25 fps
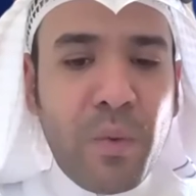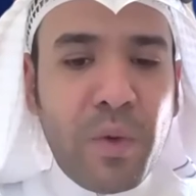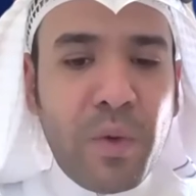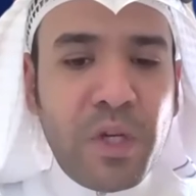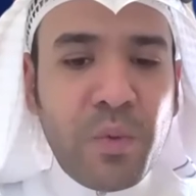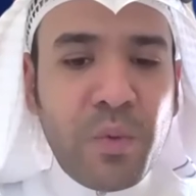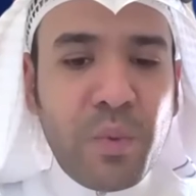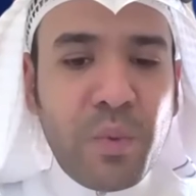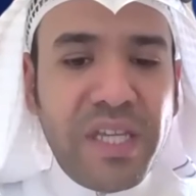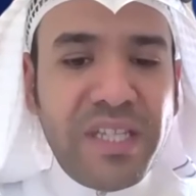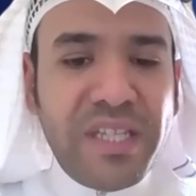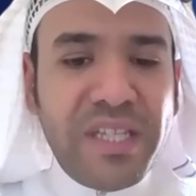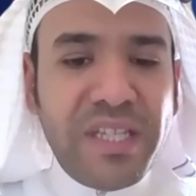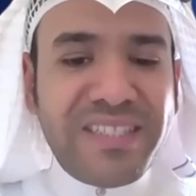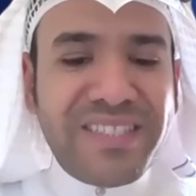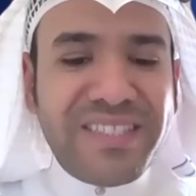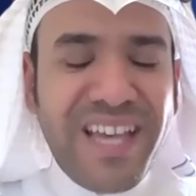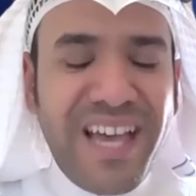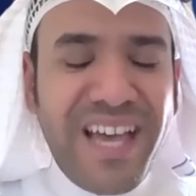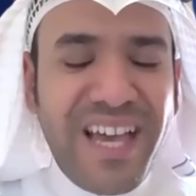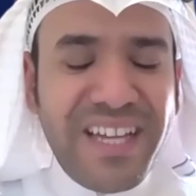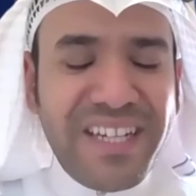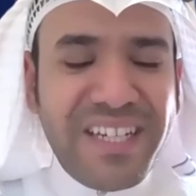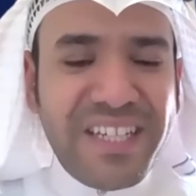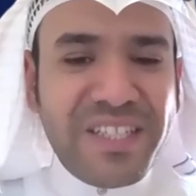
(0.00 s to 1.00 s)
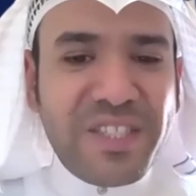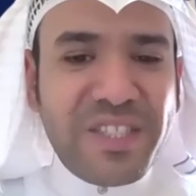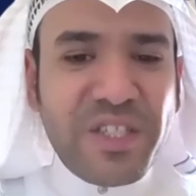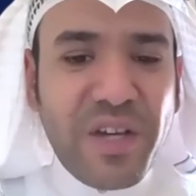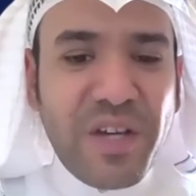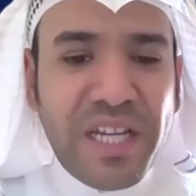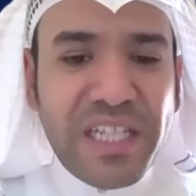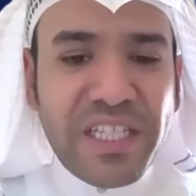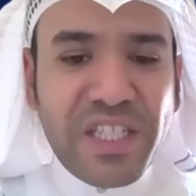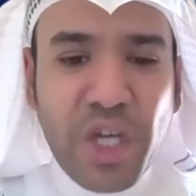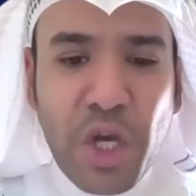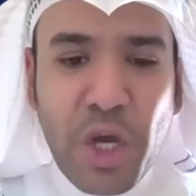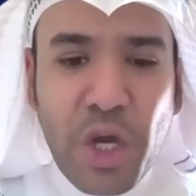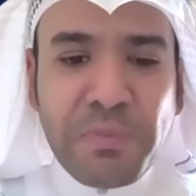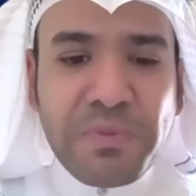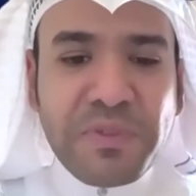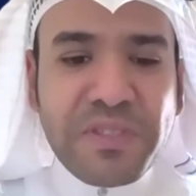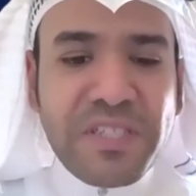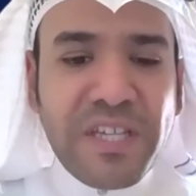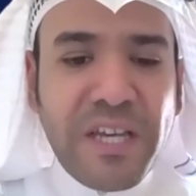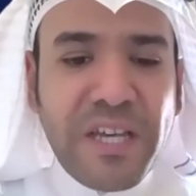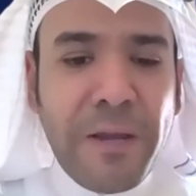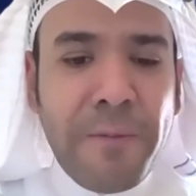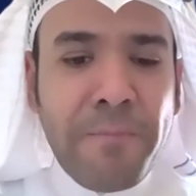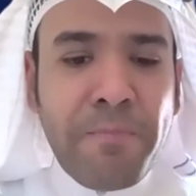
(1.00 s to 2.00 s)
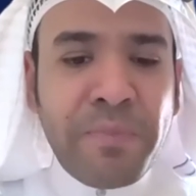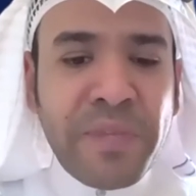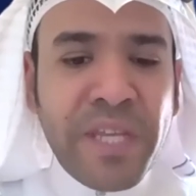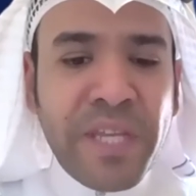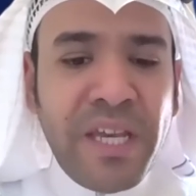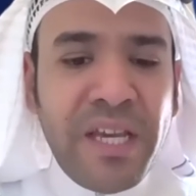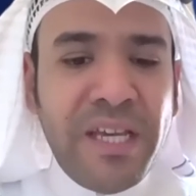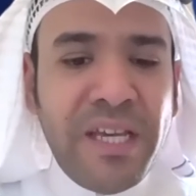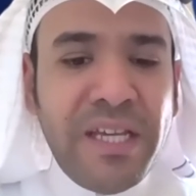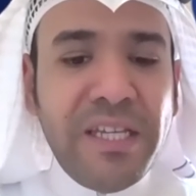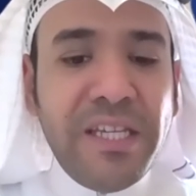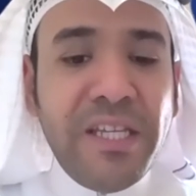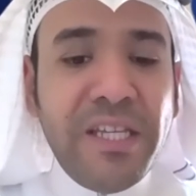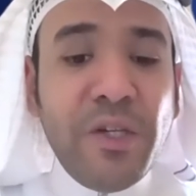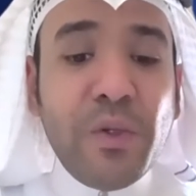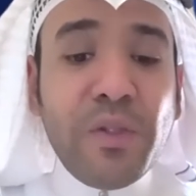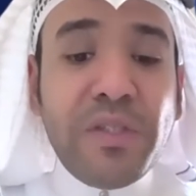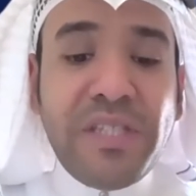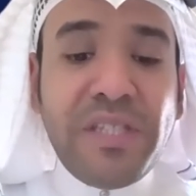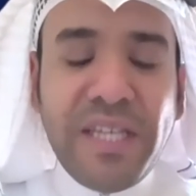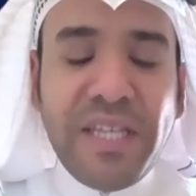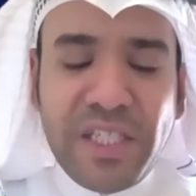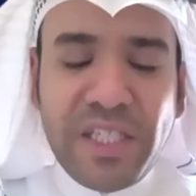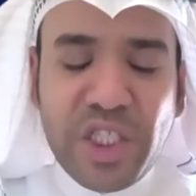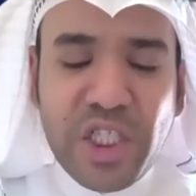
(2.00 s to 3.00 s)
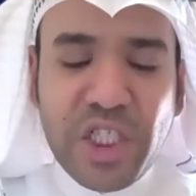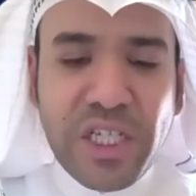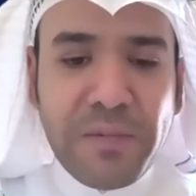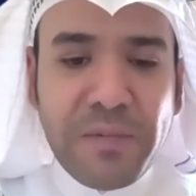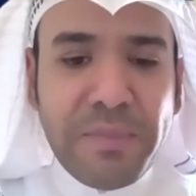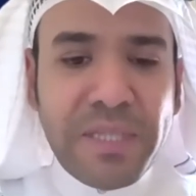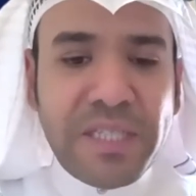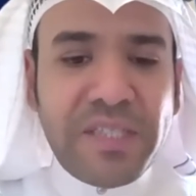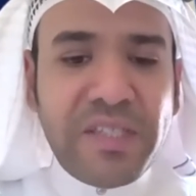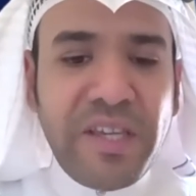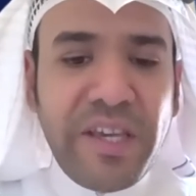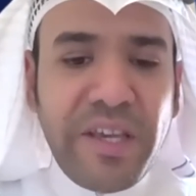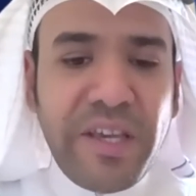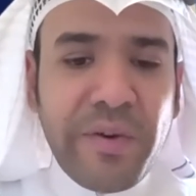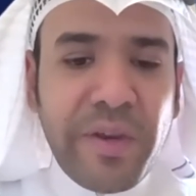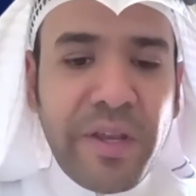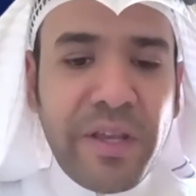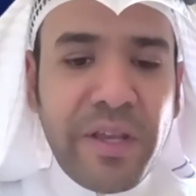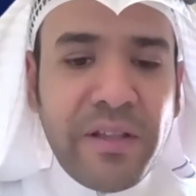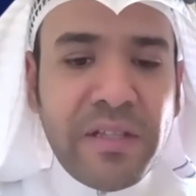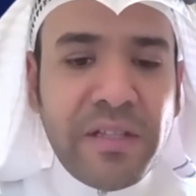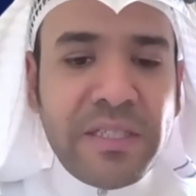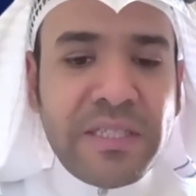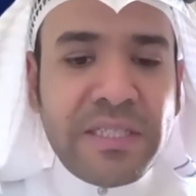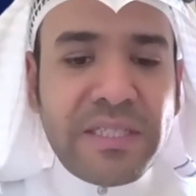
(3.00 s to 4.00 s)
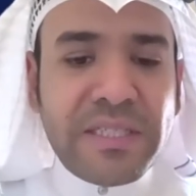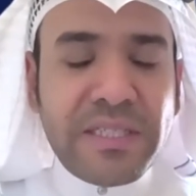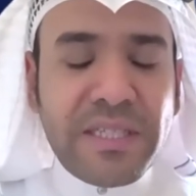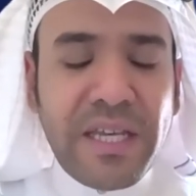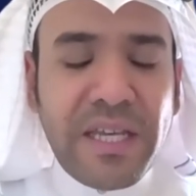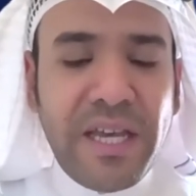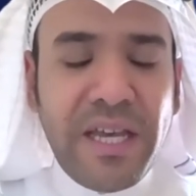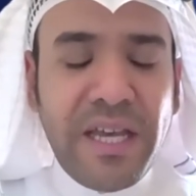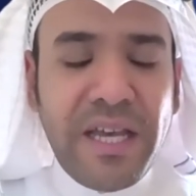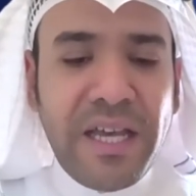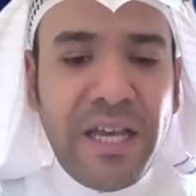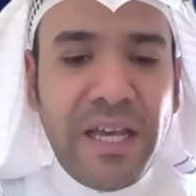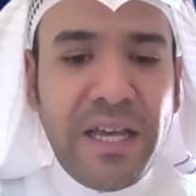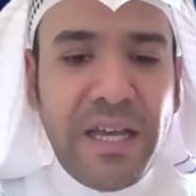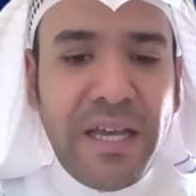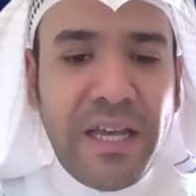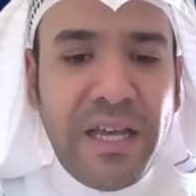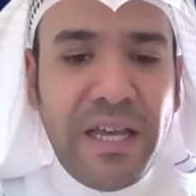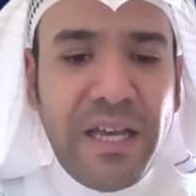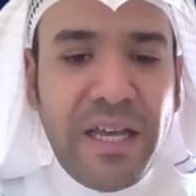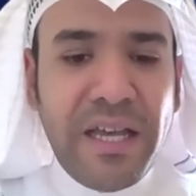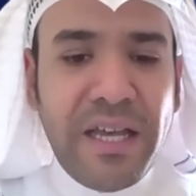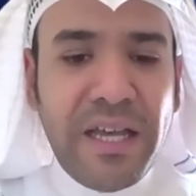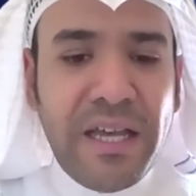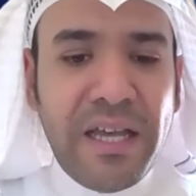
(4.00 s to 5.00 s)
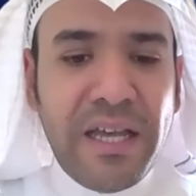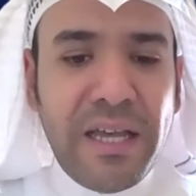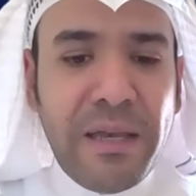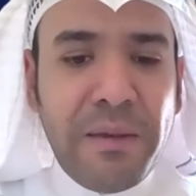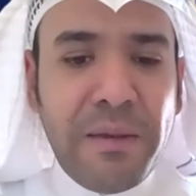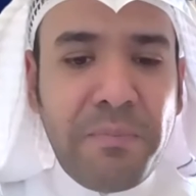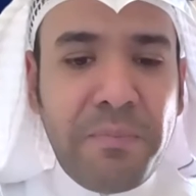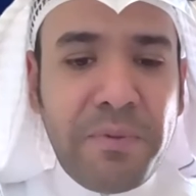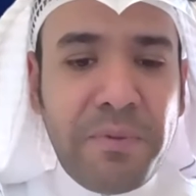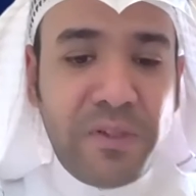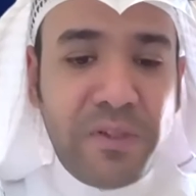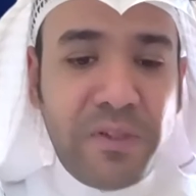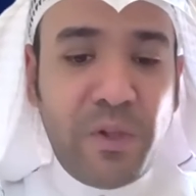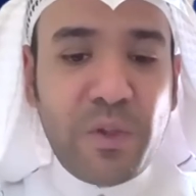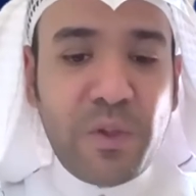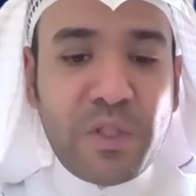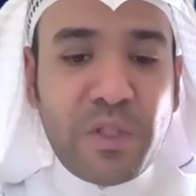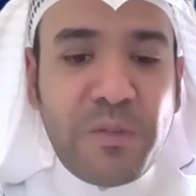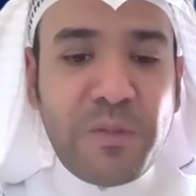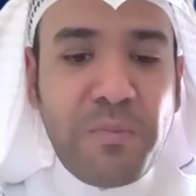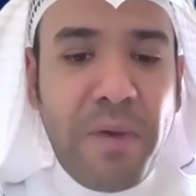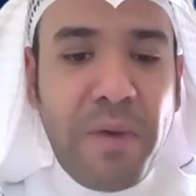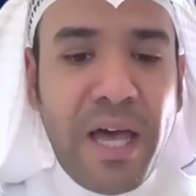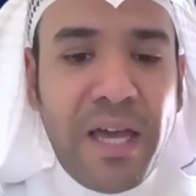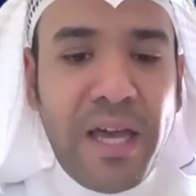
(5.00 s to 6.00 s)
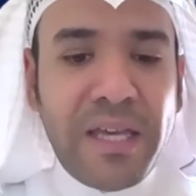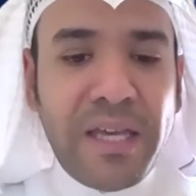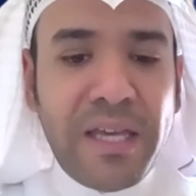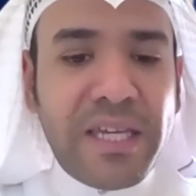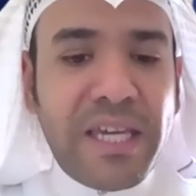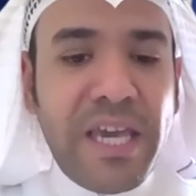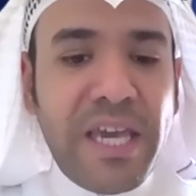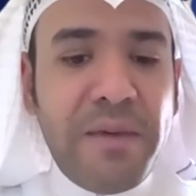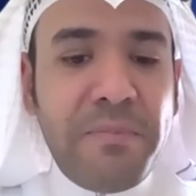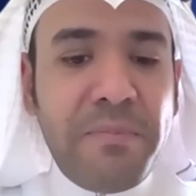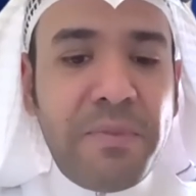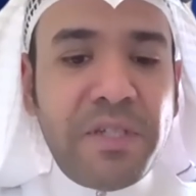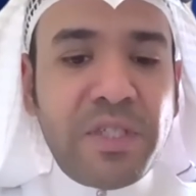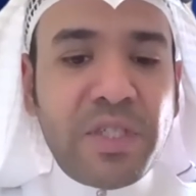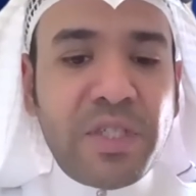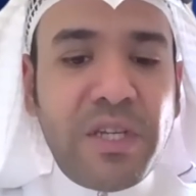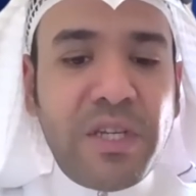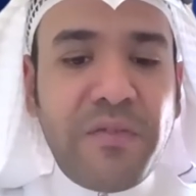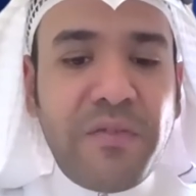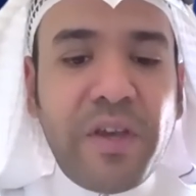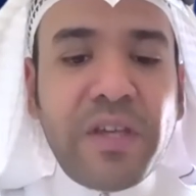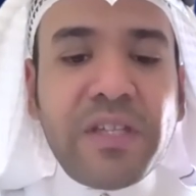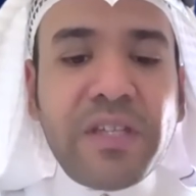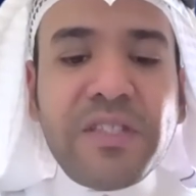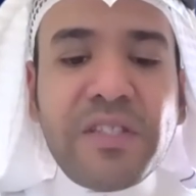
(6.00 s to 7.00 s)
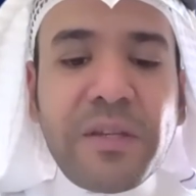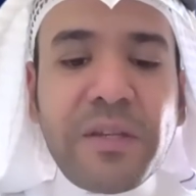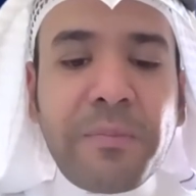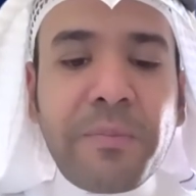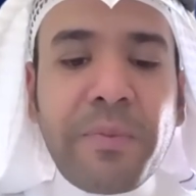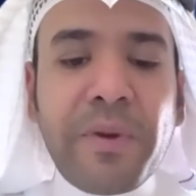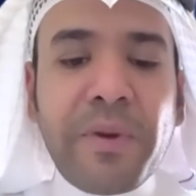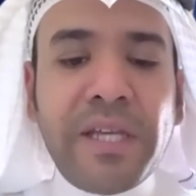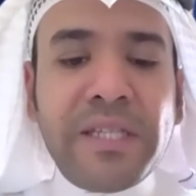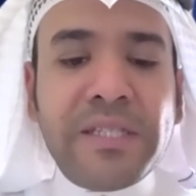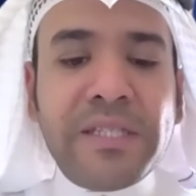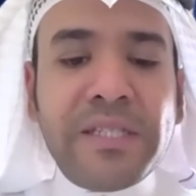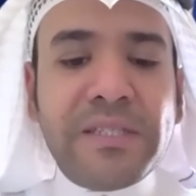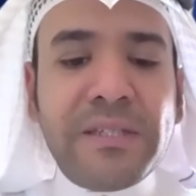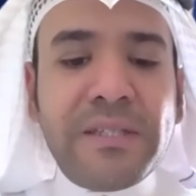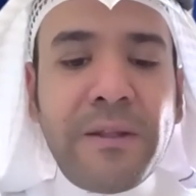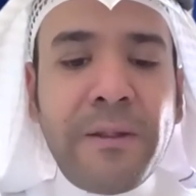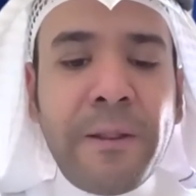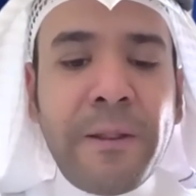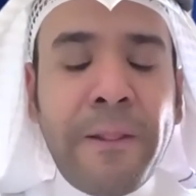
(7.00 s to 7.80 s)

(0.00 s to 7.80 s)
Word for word: when we decided to adopt um, new teaching materials uh, uh, produced by cambridge university press